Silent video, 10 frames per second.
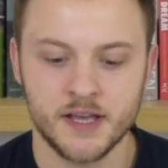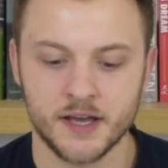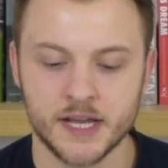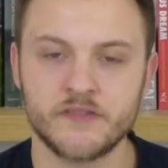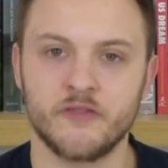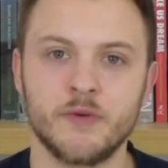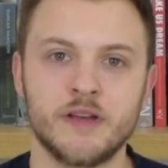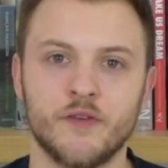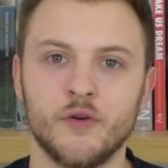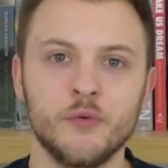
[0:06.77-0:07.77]
Even
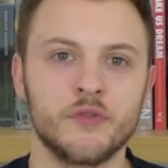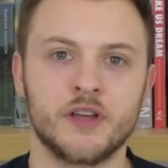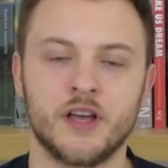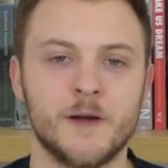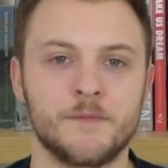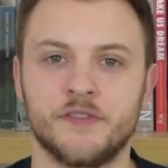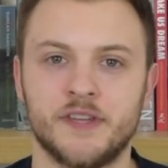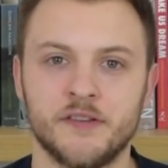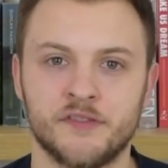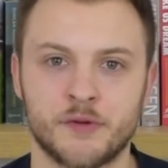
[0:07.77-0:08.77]
with all the ups and
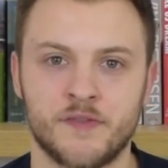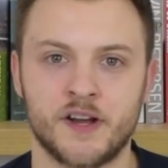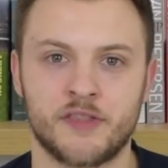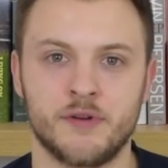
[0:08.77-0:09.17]
downs we've had